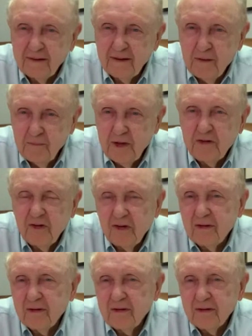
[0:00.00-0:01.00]
I
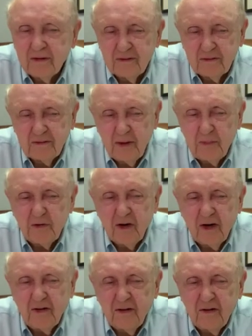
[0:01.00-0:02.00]
mentioned
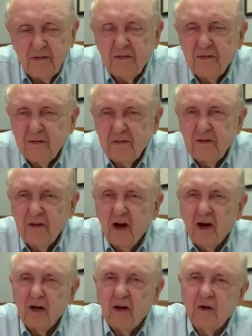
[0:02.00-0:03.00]
Representative
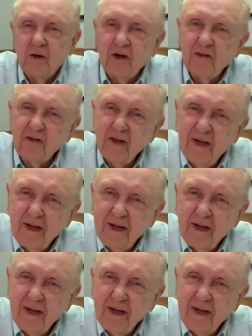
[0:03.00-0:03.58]
John Lewis.